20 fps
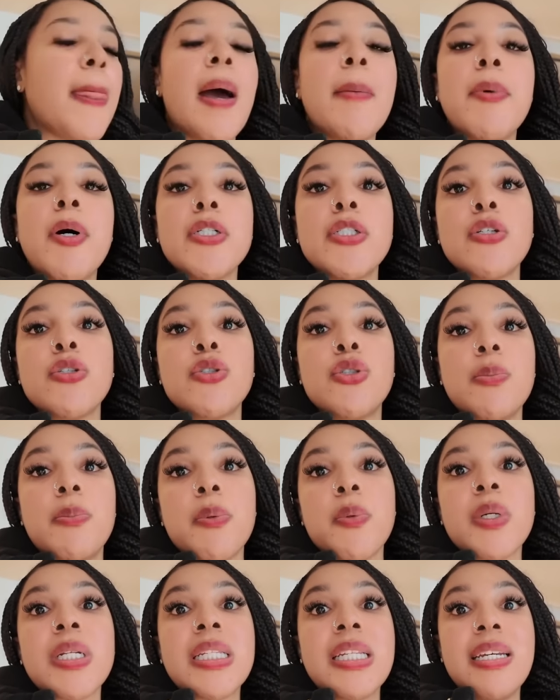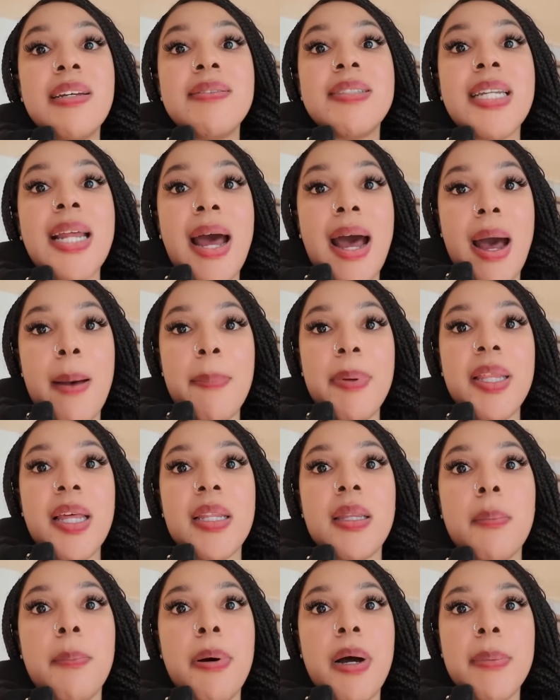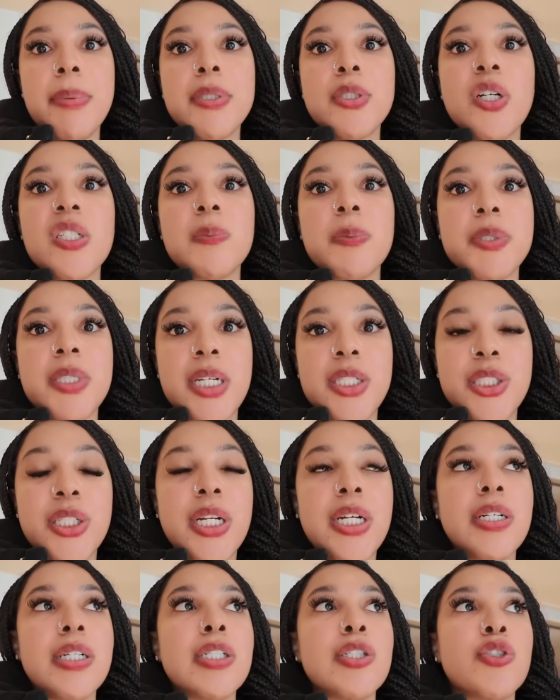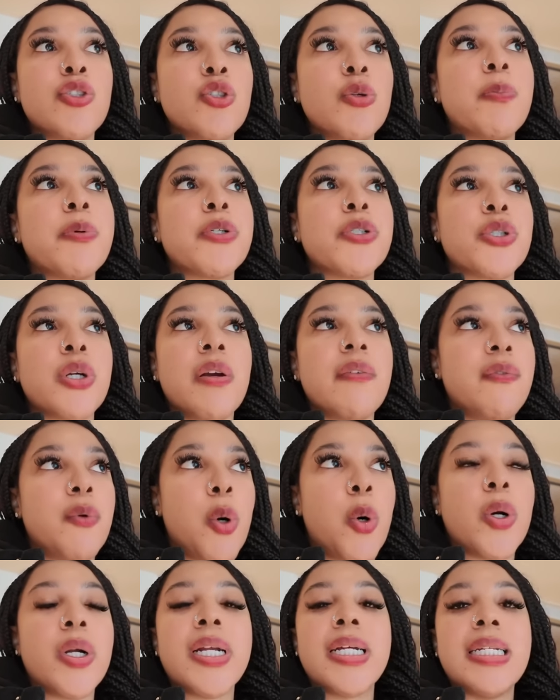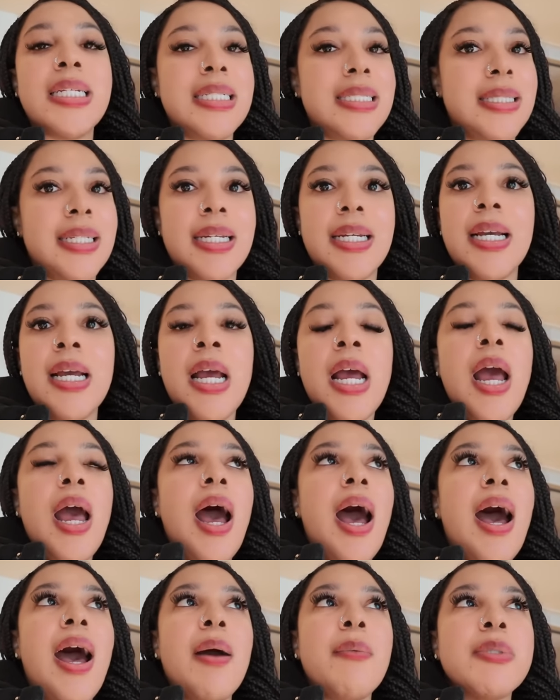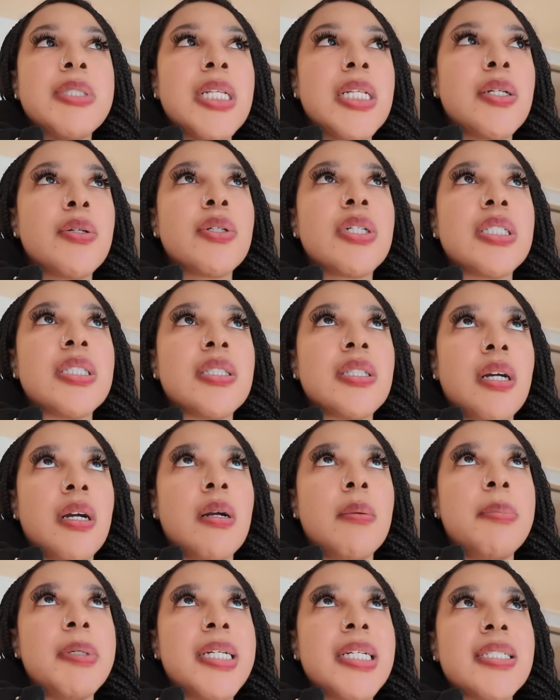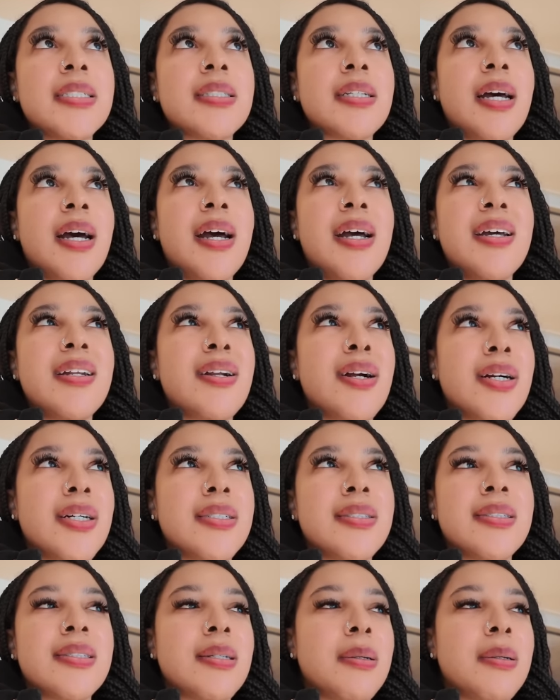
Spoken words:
I'm also super relieved and happy that the public transportation here is super straightforward and easy. I was a little concerned because I had heard